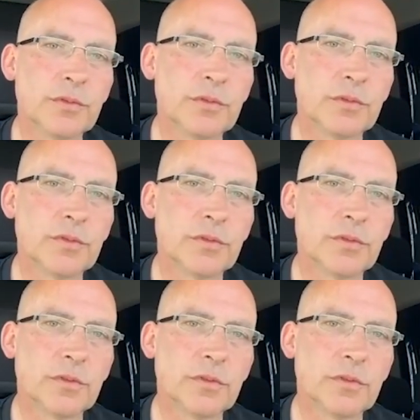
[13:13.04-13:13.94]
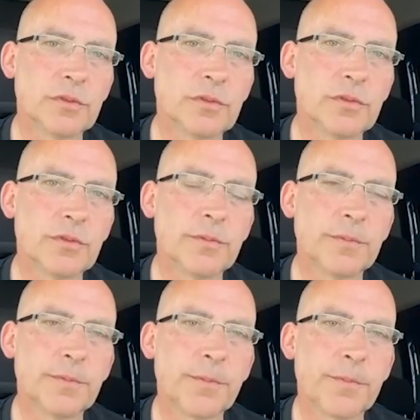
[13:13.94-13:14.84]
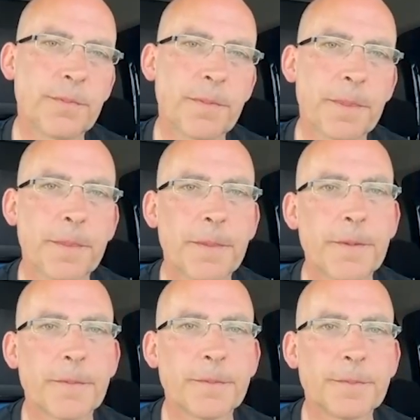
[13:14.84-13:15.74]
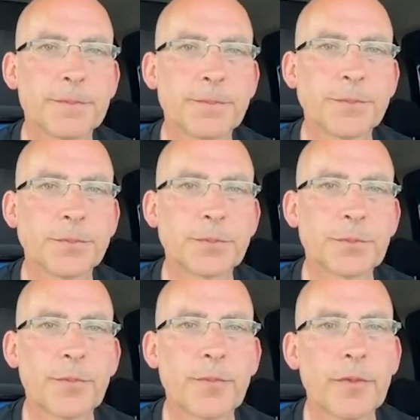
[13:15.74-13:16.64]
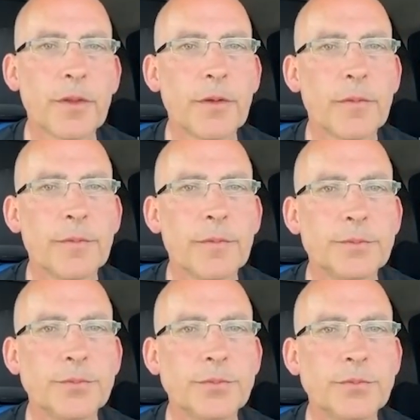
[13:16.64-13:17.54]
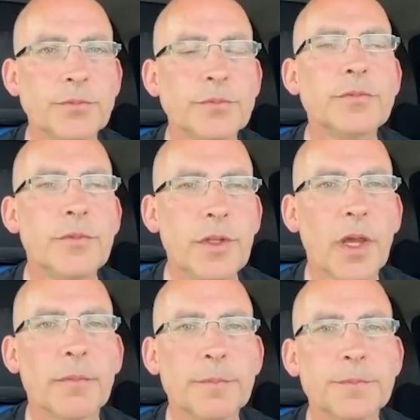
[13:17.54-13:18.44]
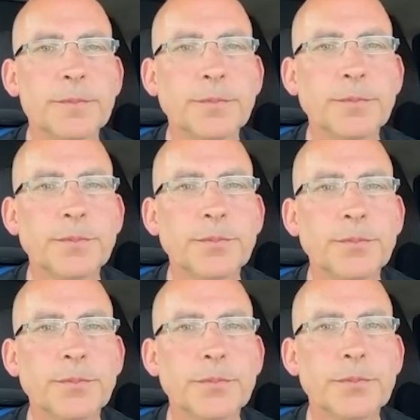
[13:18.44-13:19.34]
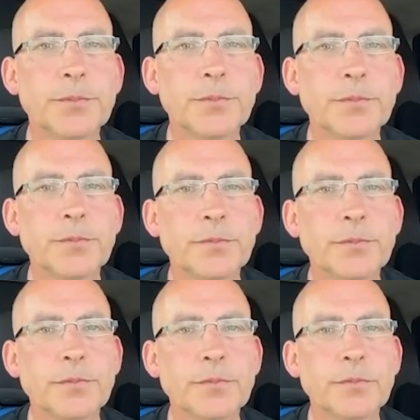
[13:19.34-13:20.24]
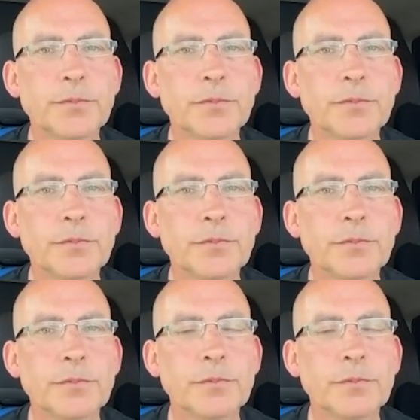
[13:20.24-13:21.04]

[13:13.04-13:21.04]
The person shown says nothing.